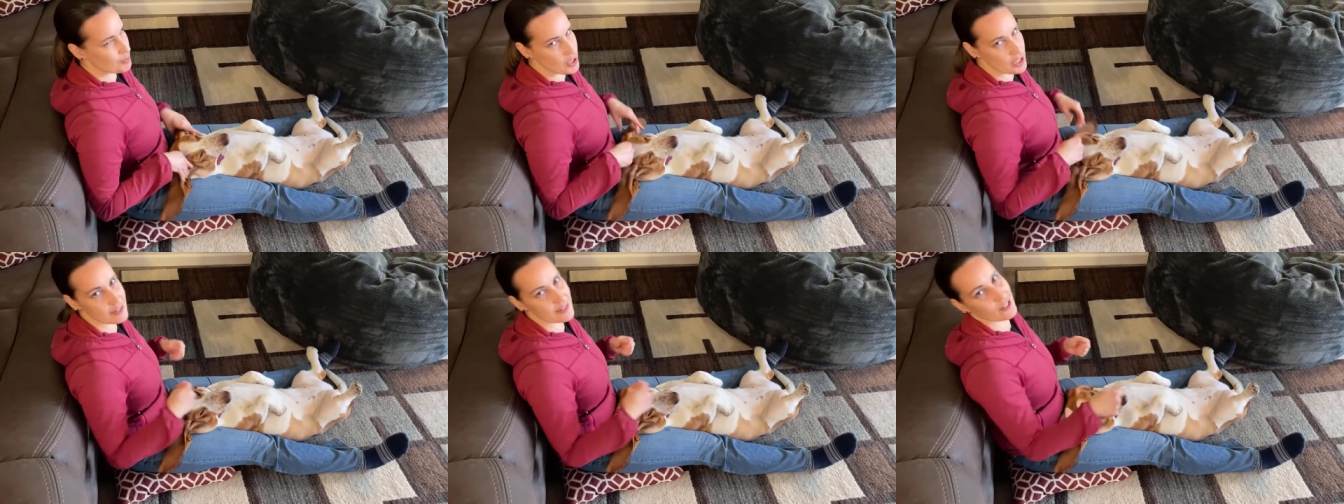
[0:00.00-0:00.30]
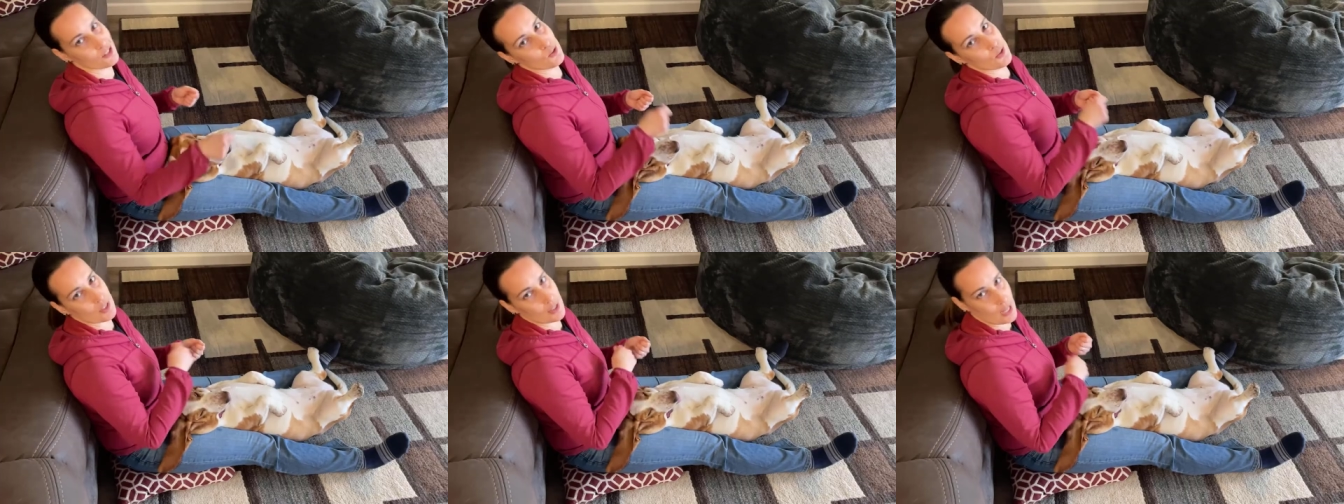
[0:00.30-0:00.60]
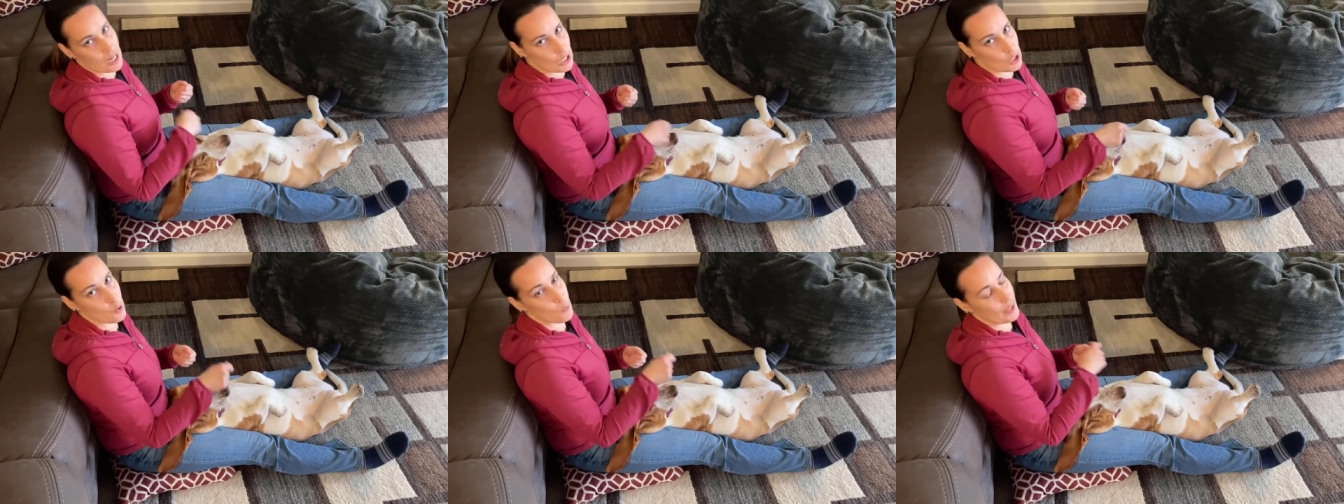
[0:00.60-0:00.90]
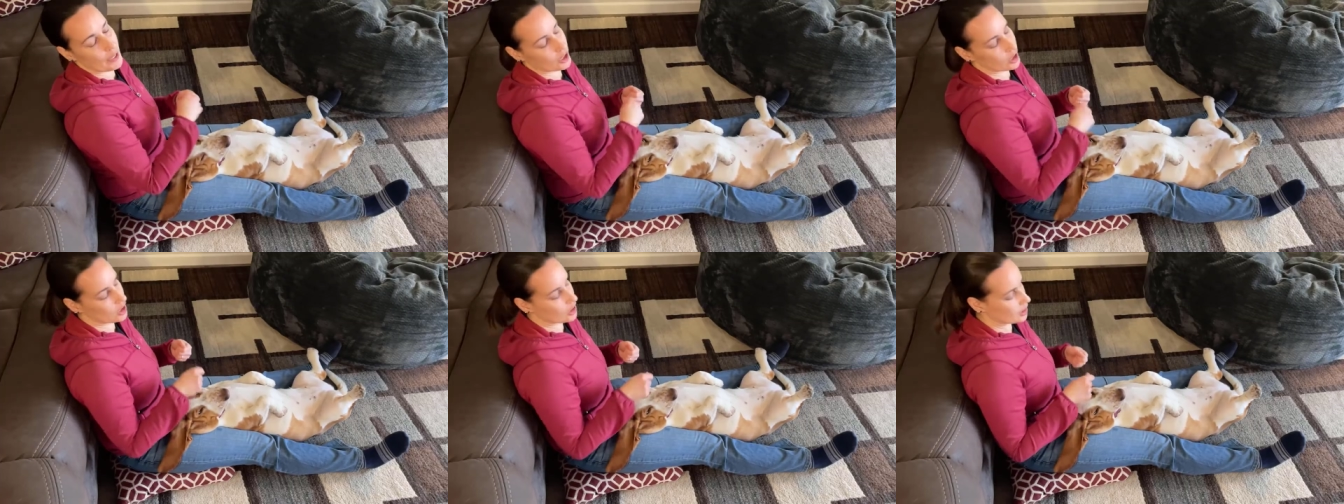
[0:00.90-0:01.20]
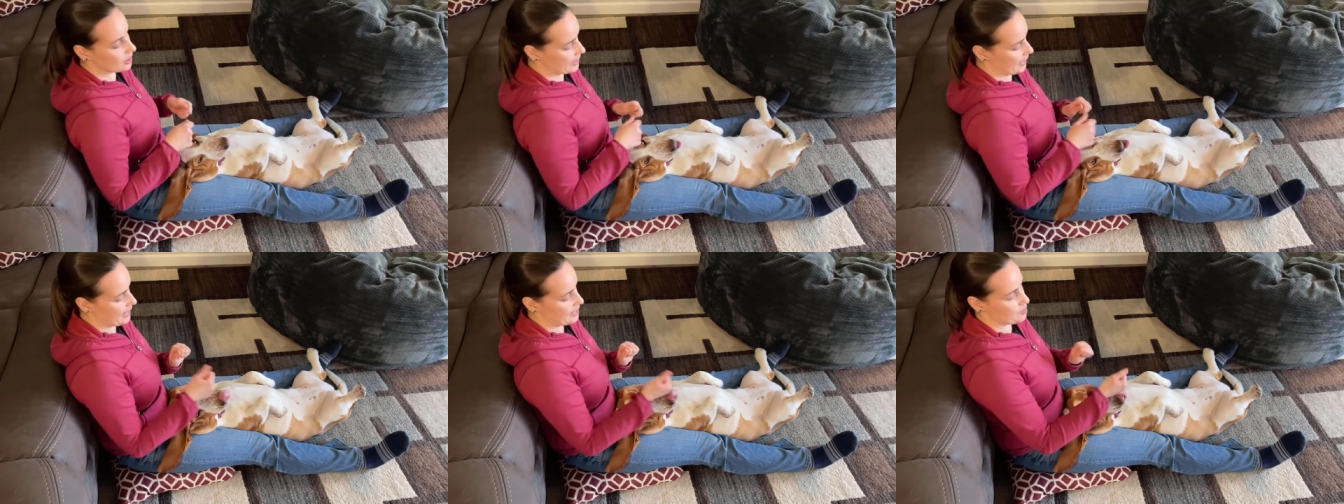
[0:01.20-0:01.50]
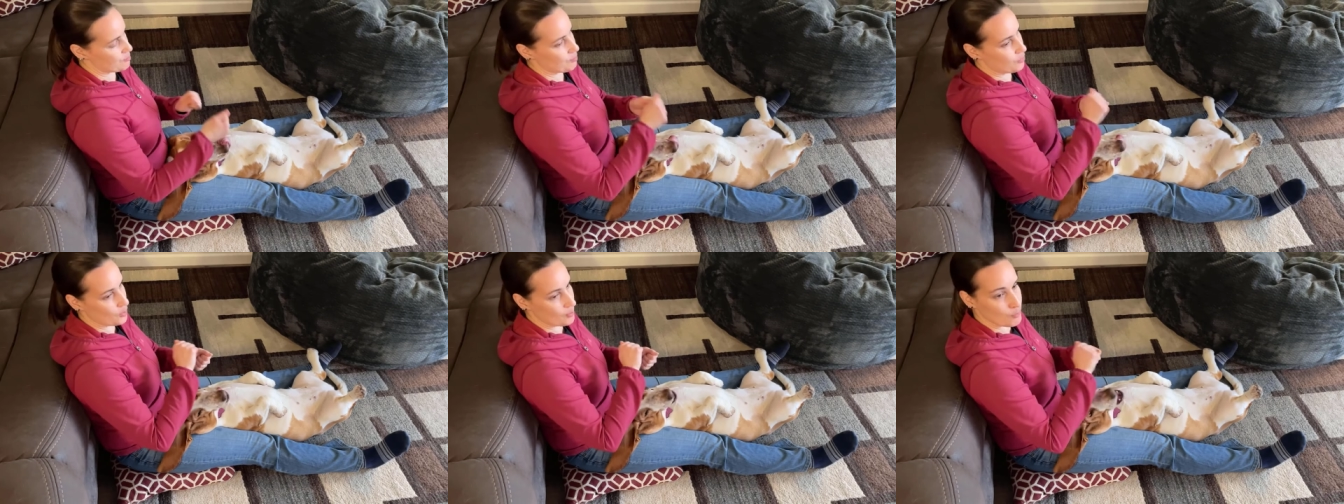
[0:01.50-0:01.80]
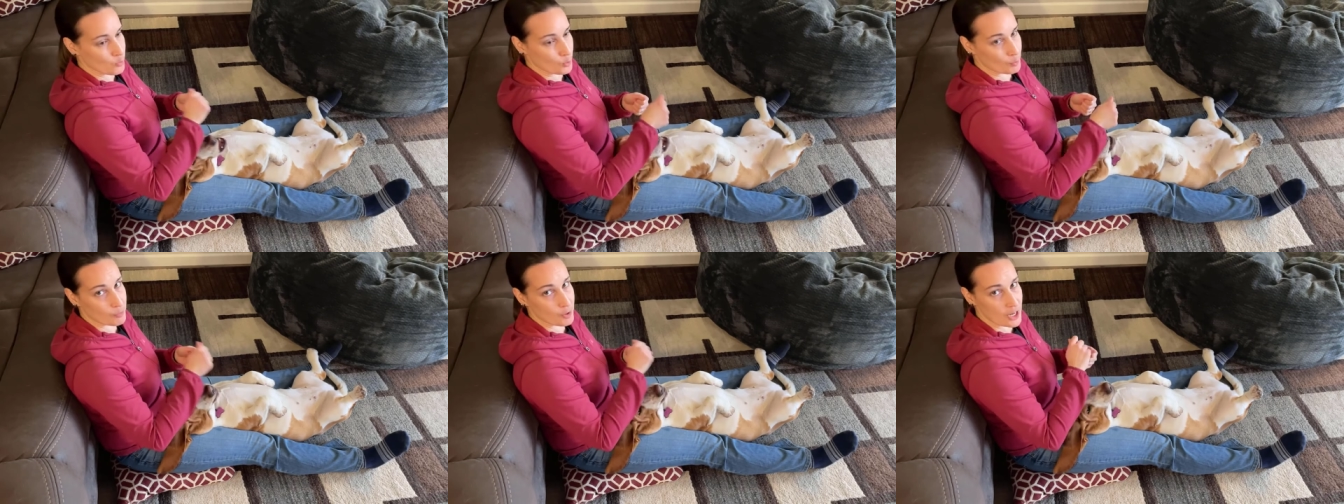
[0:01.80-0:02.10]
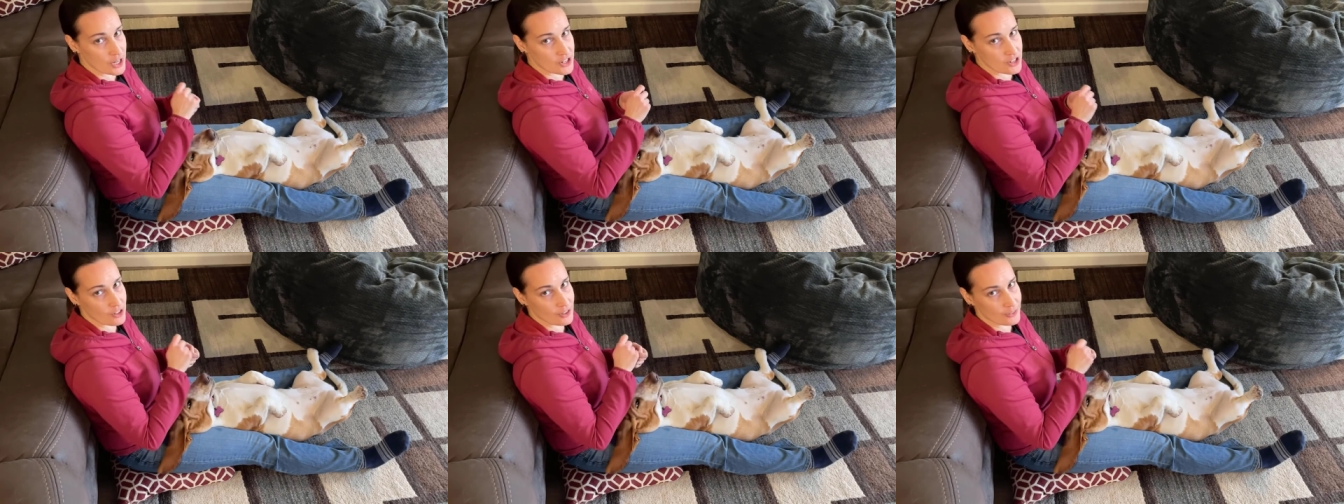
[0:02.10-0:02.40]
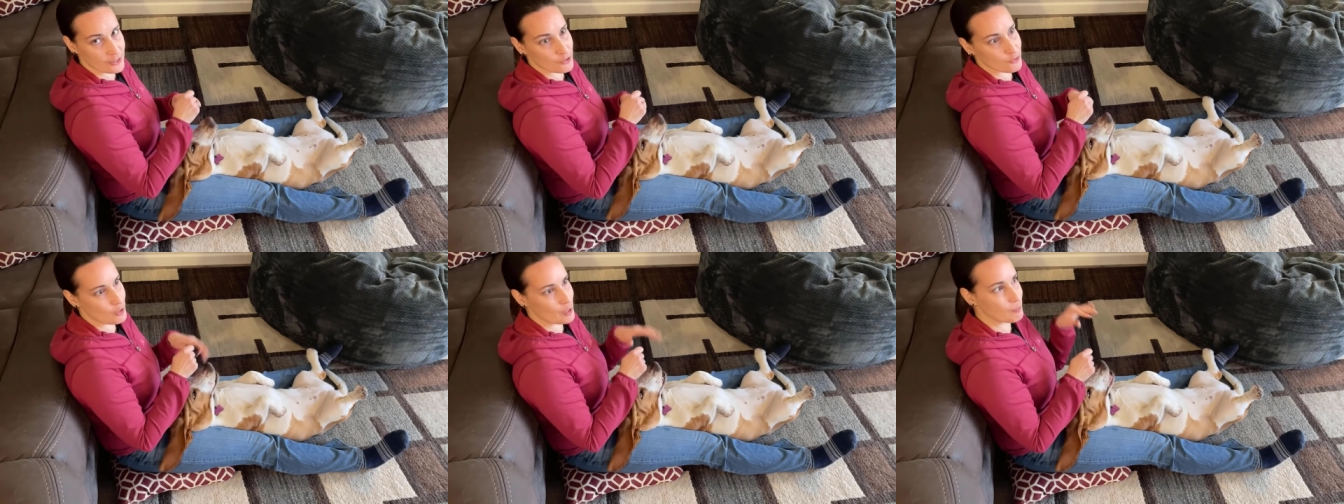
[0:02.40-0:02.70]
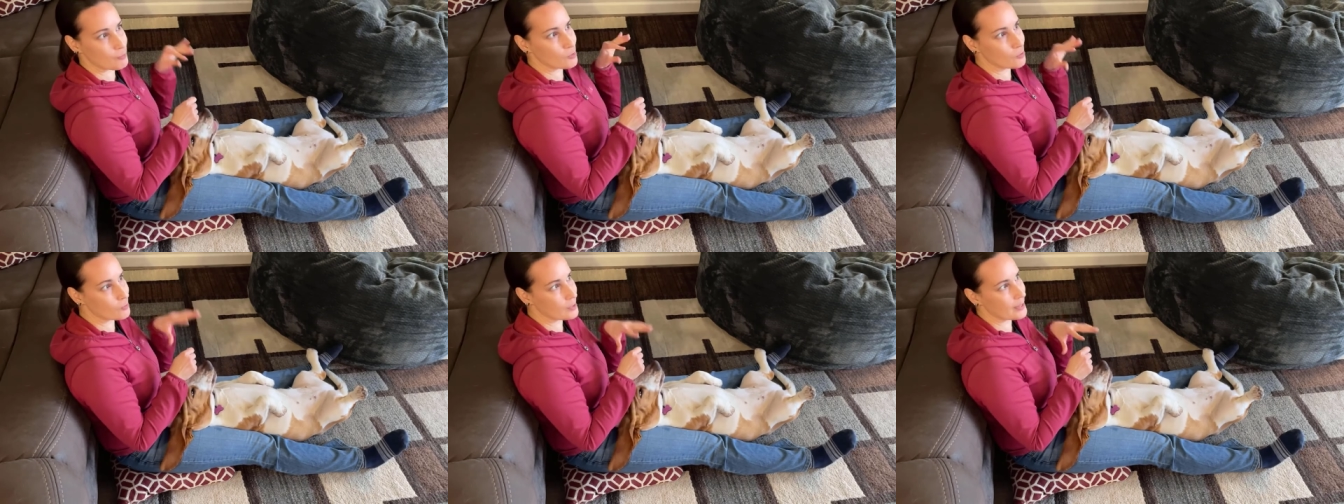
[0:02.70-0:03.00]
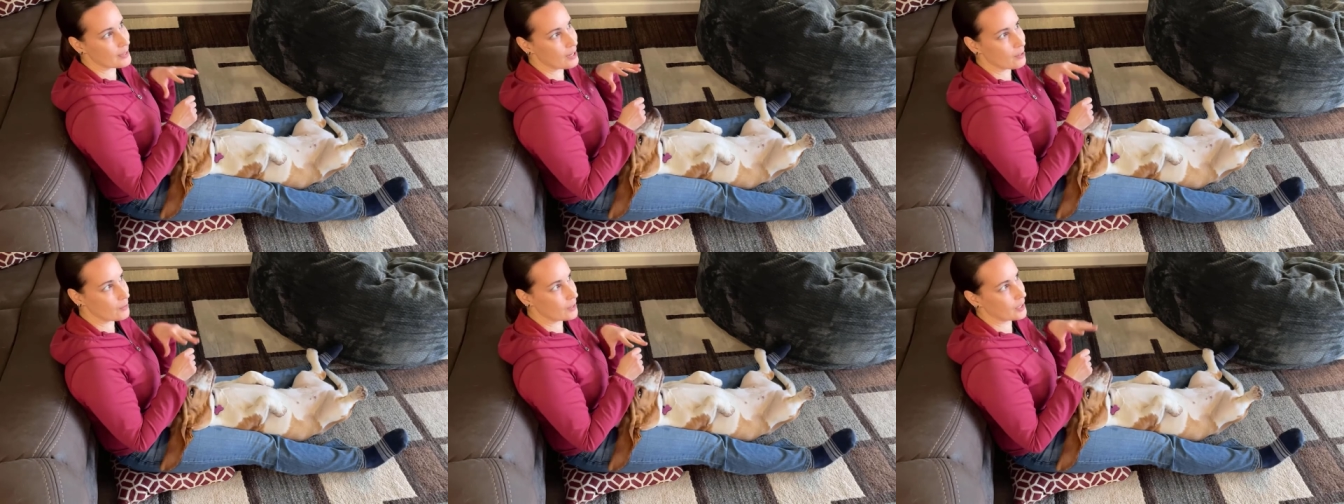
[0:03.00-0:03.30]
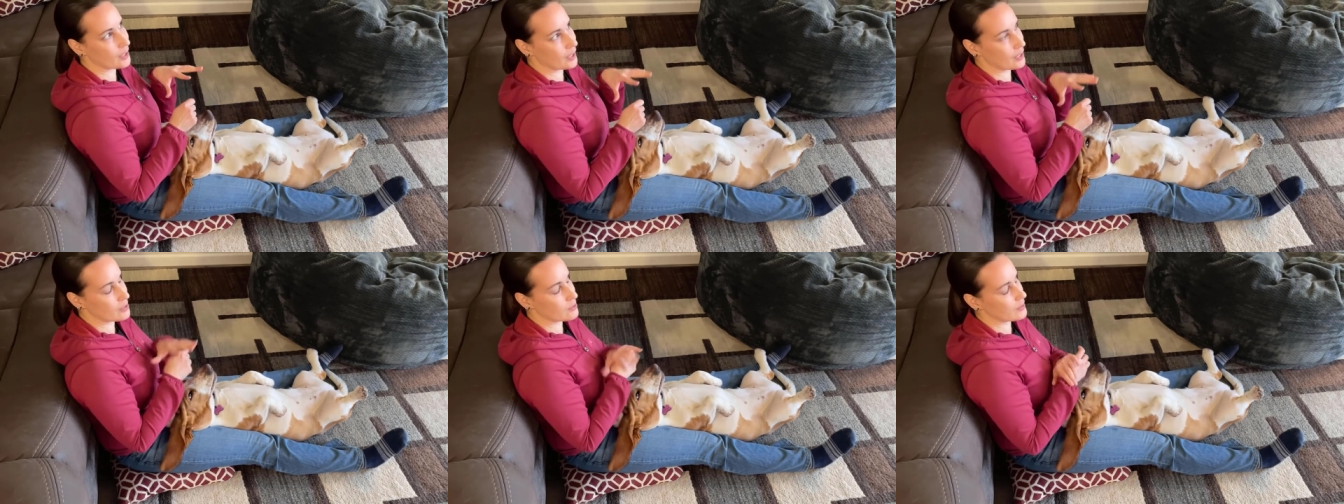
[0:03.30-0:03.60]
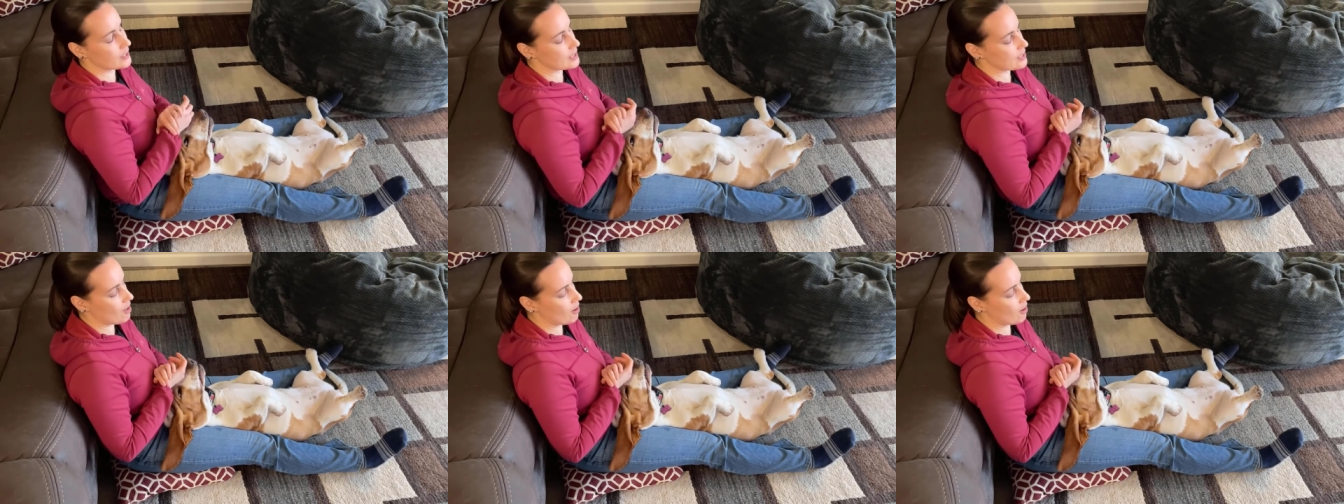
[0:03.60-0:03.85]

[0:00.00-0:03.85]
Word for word: because it goes a lot quicker and I can put more pressure on the Dremel without it kind of doing its